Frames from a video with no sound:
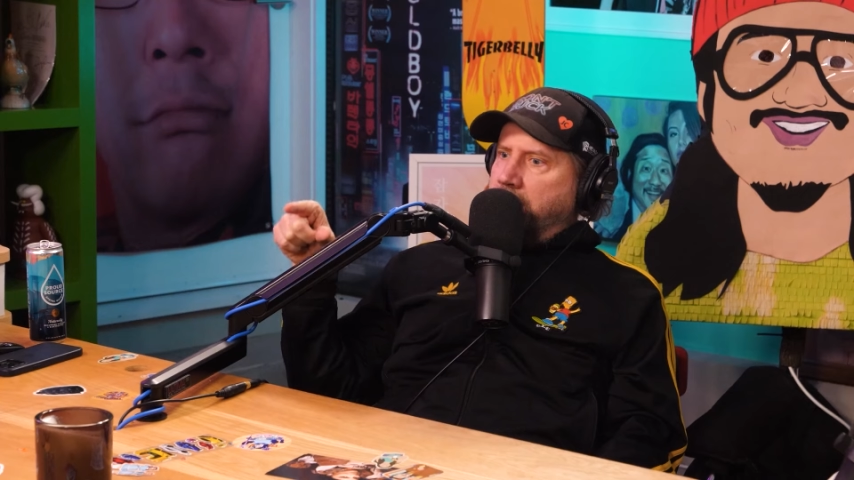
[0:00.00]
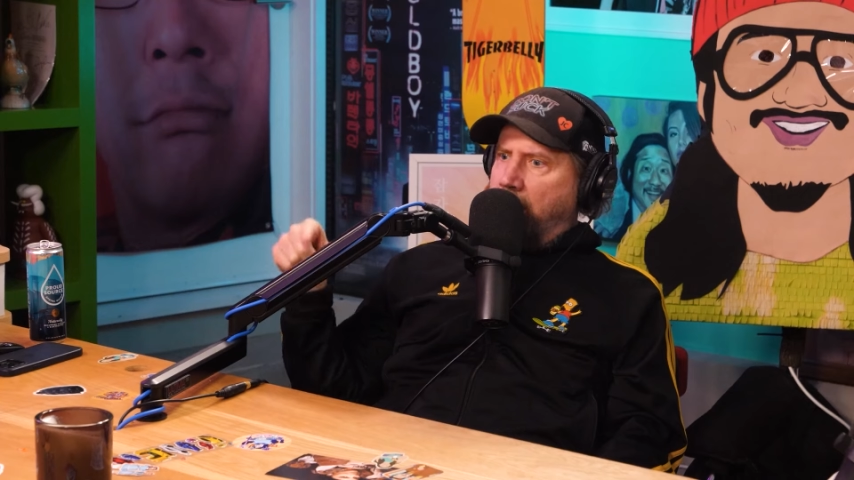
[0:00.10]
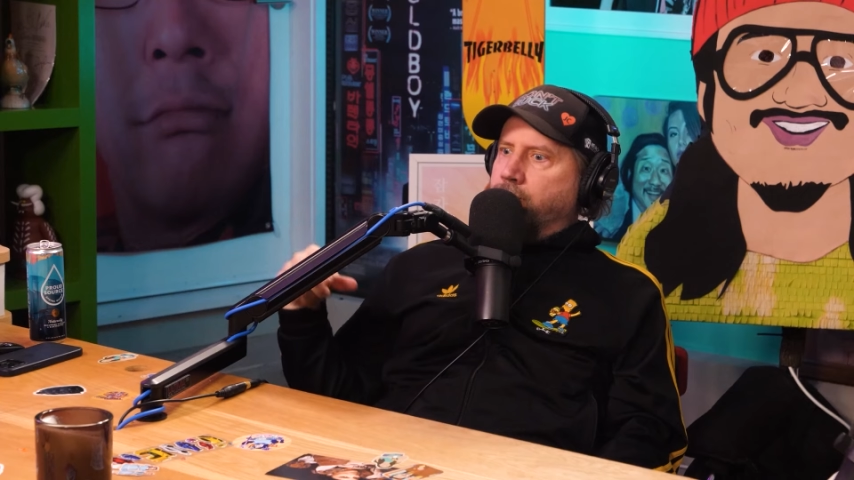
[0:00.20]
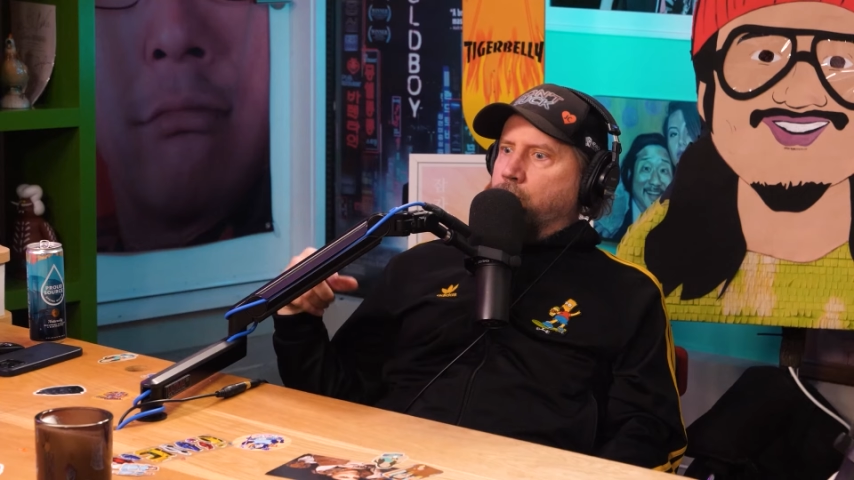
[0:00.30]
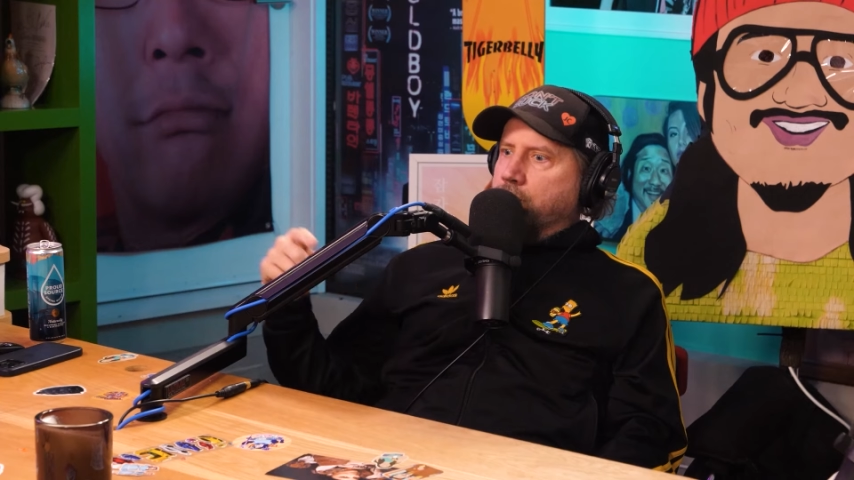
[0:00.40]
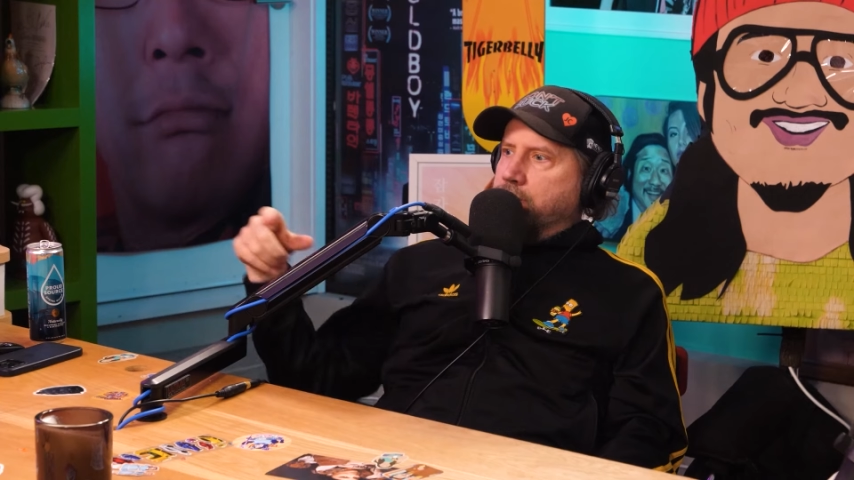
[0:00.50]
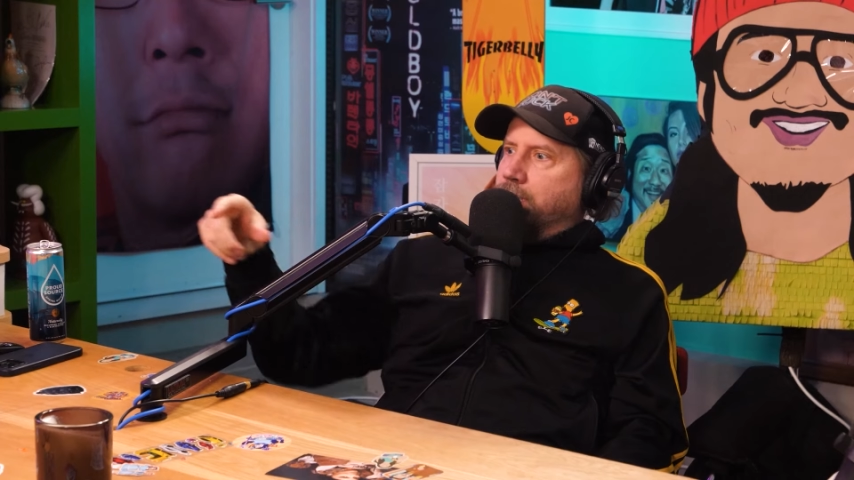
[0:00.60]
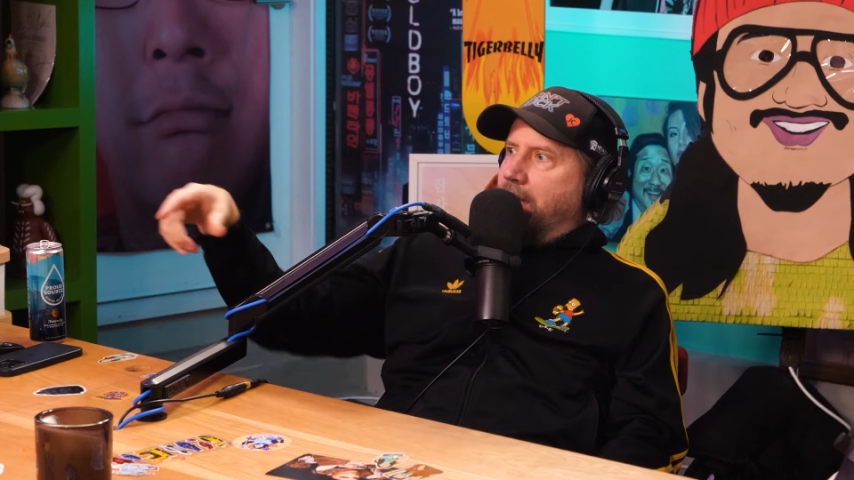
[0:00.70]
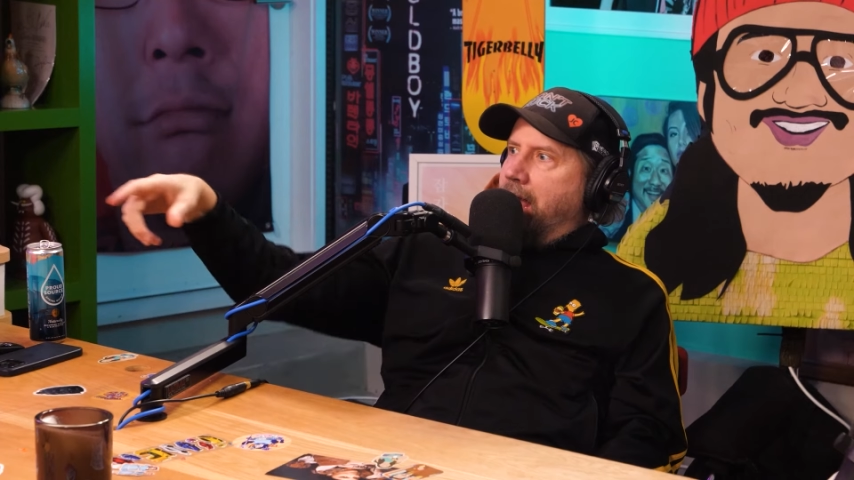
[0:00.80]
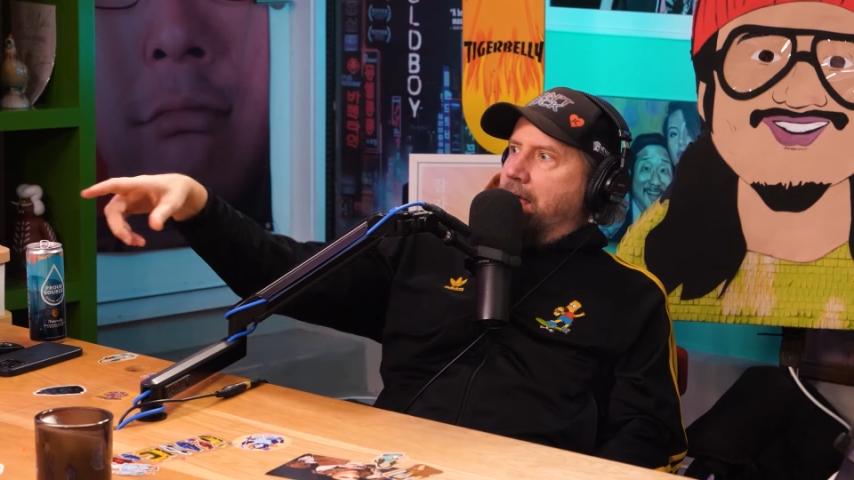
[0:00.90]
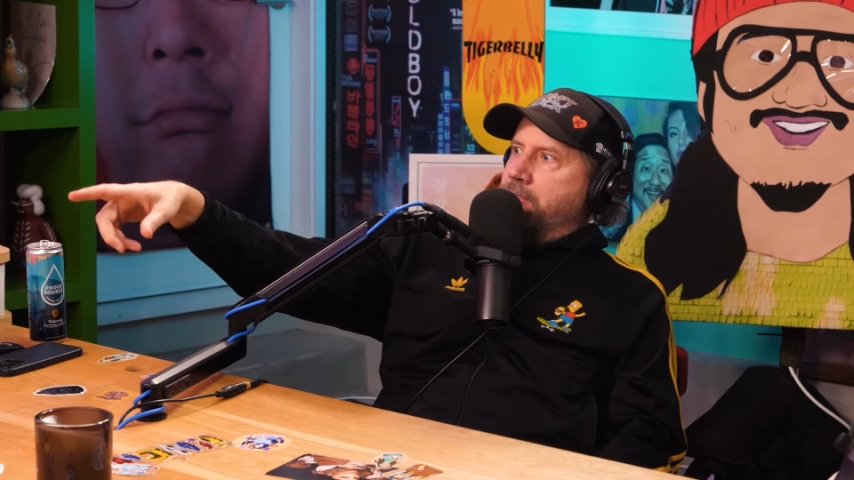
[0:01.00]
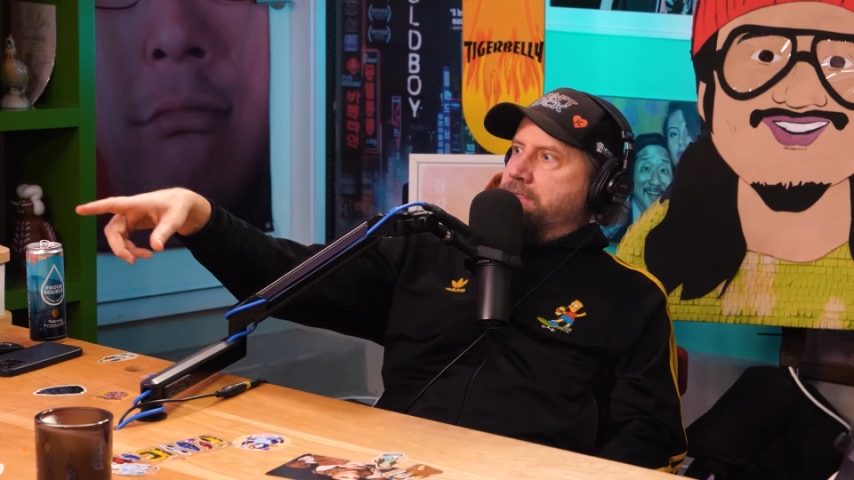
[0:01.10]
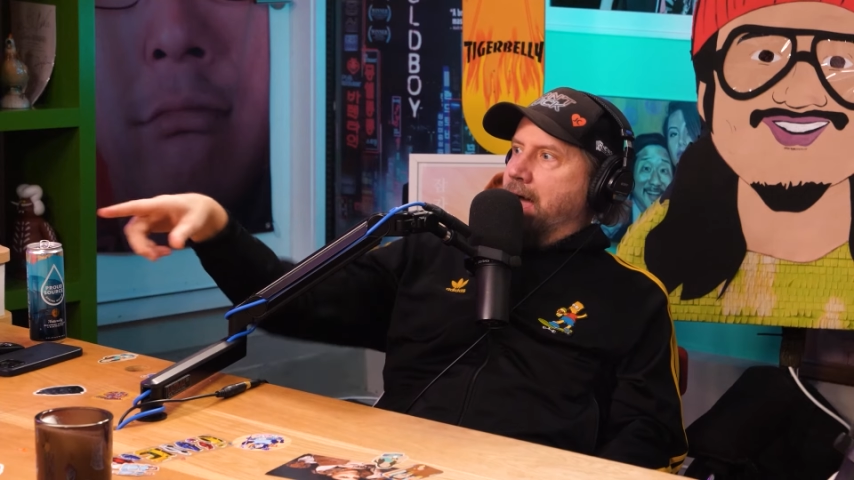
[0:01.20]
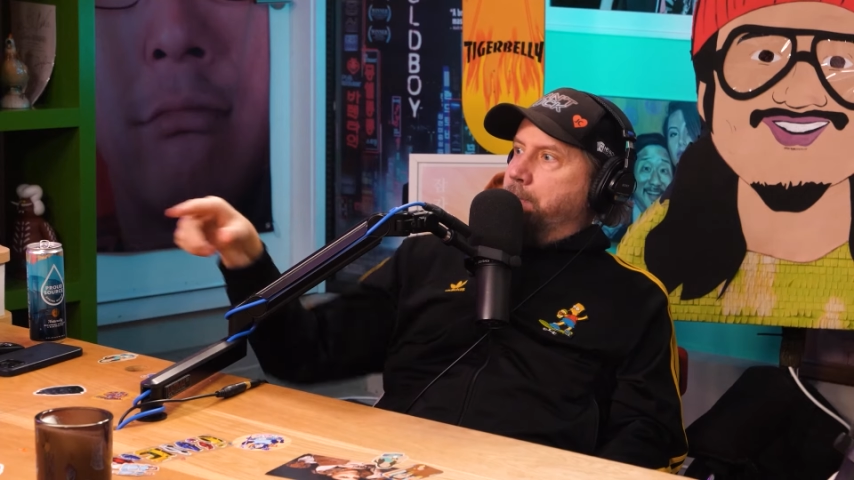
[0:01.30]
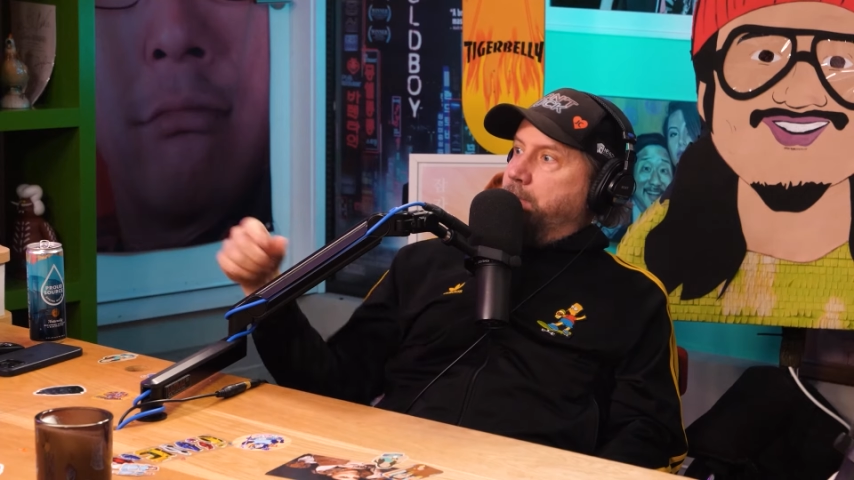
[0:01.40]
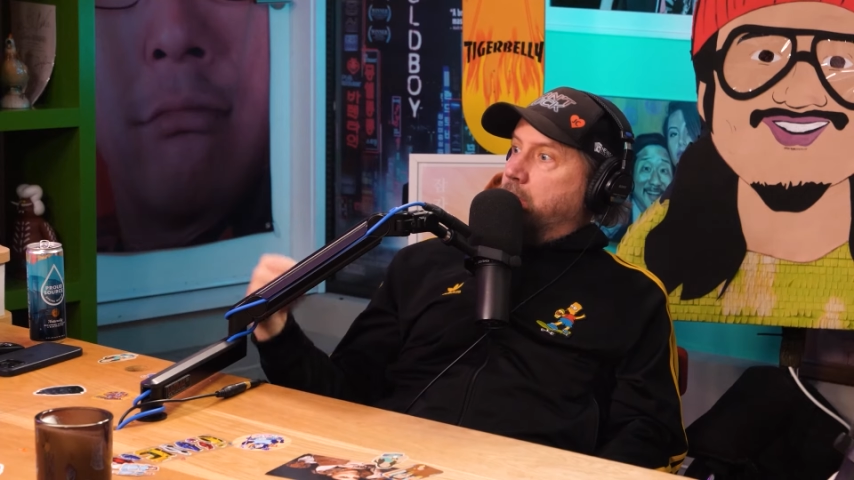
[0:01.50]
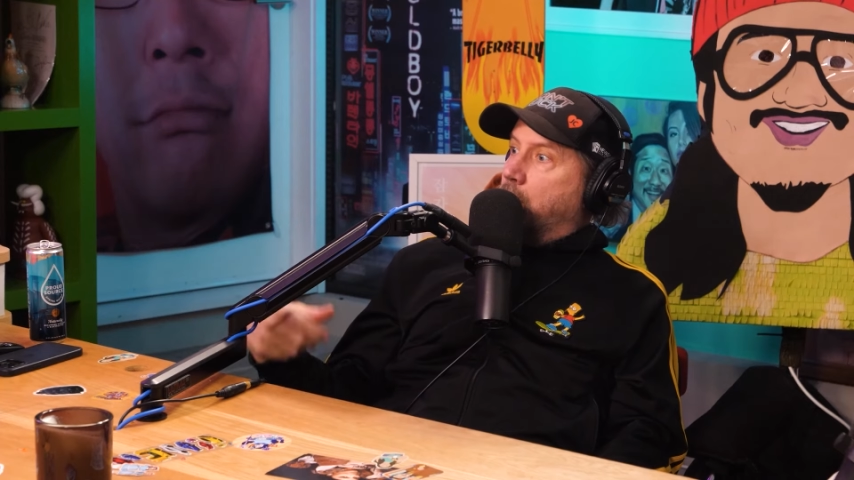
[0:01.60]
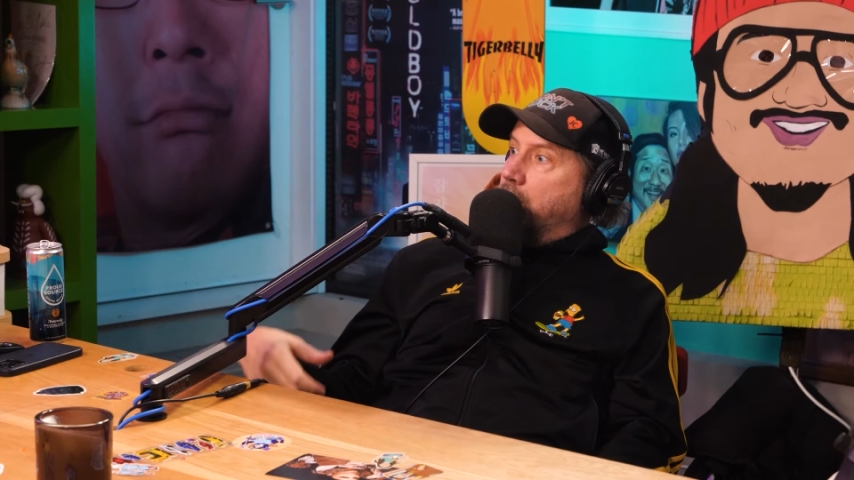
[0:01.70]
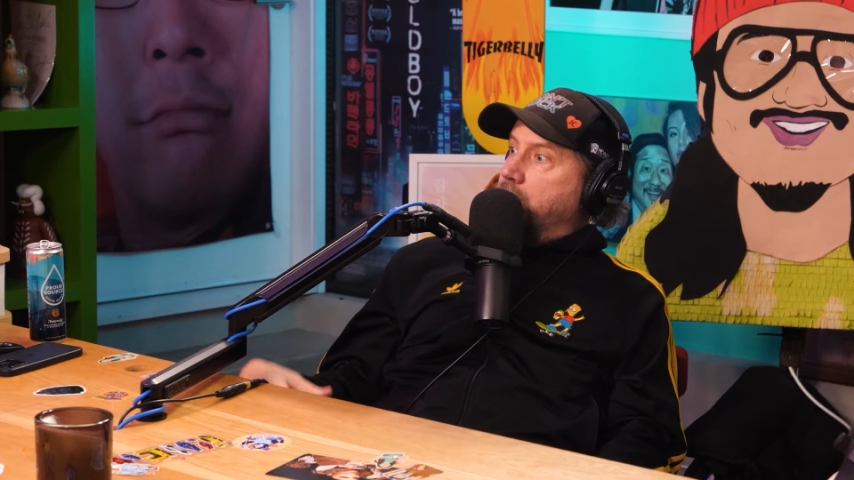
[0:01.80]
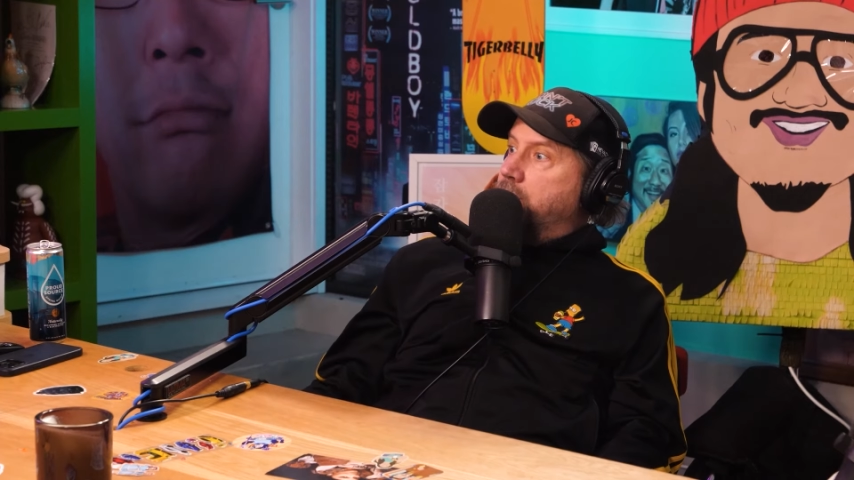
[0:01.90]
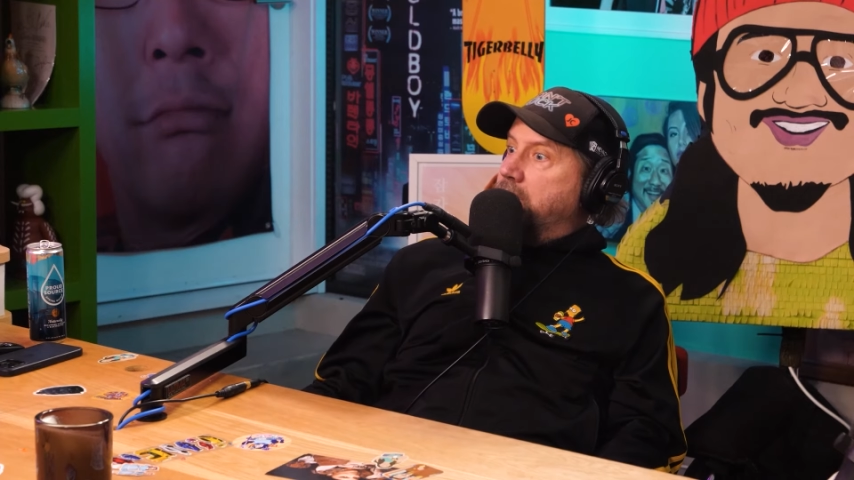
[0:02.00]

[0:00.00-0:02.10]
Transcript: Yeah, of course. And not because